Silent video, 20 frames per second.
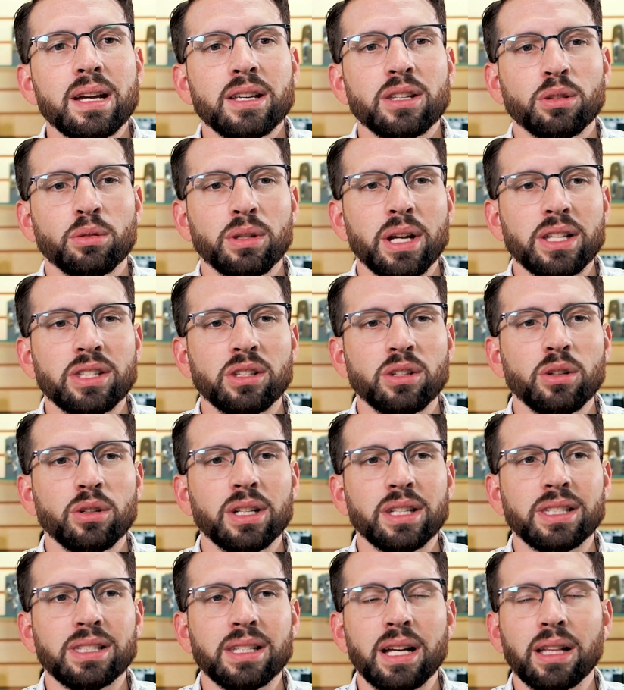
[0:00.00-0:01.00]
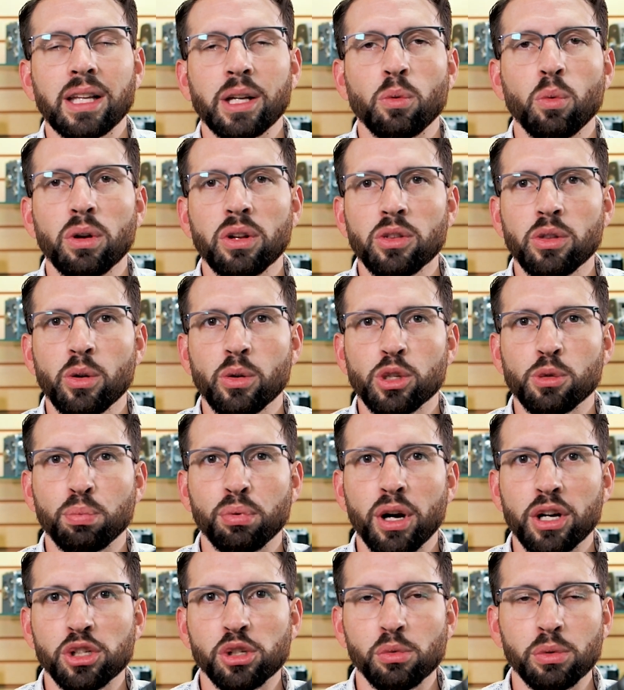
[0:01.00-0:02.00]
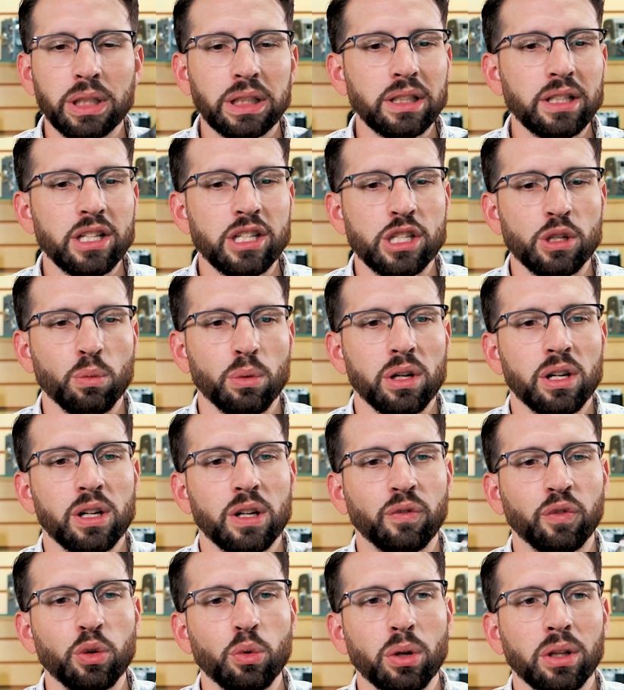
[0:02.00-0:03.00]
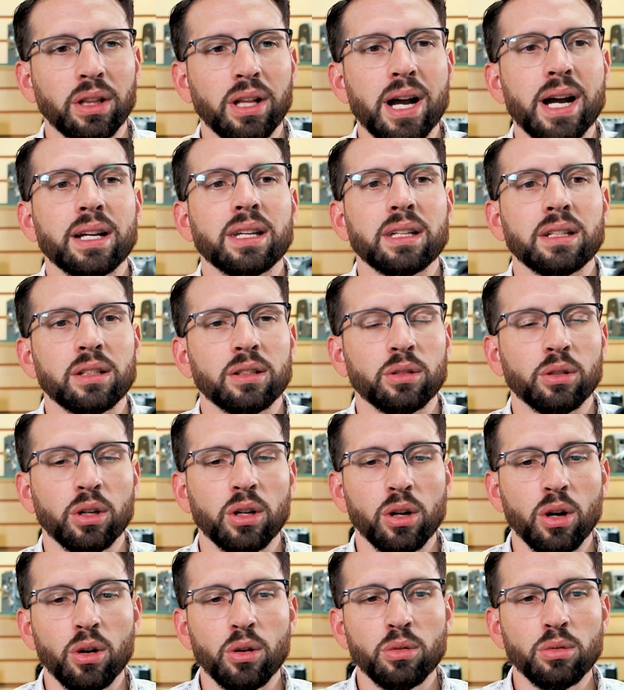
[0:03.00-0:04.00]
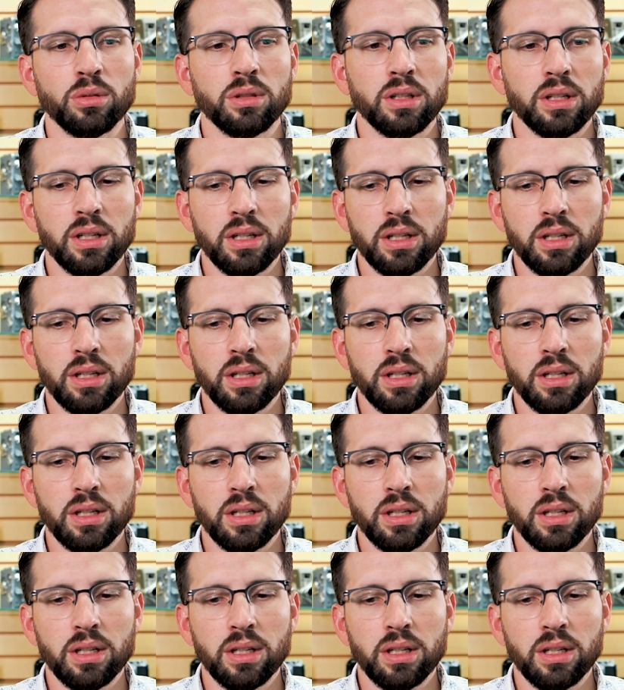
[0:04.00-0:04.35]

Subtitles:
So that's good. It's not like one of those pressure release where if you unlock it, it'll go.